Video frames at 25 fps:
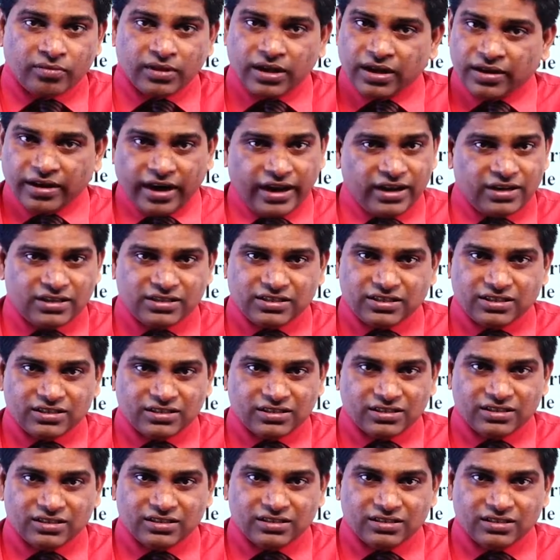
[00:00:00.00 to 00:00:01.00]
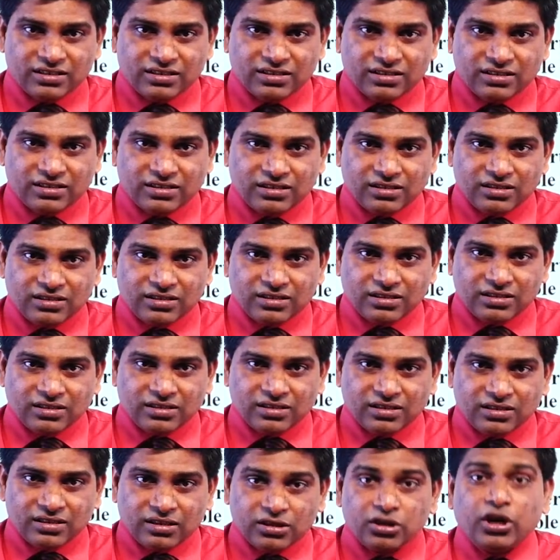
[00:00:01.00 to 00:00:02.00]
right?
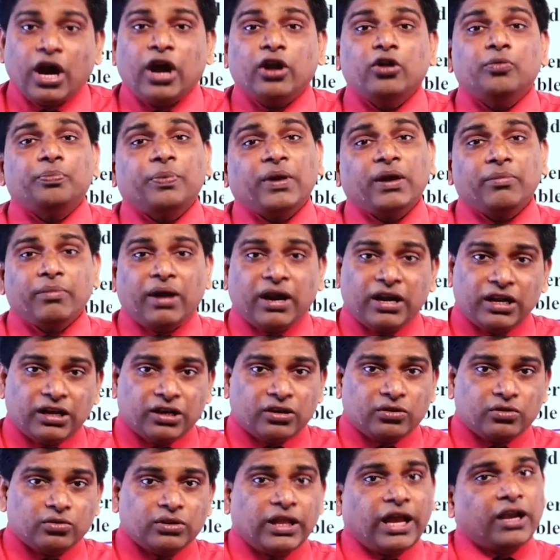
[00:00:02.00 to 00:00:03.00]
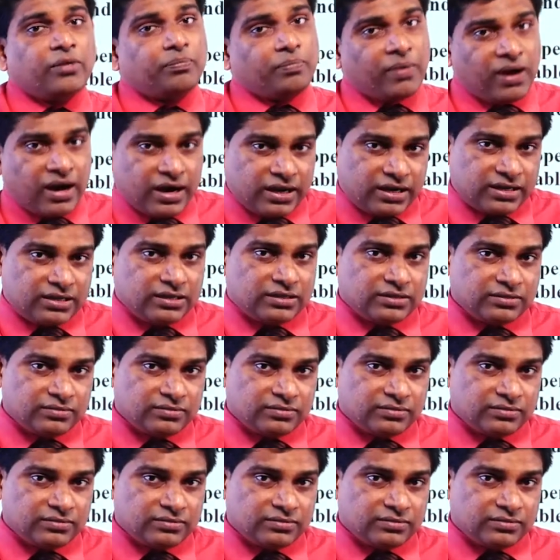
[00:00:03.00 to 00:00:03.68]
You have to pay money to that party.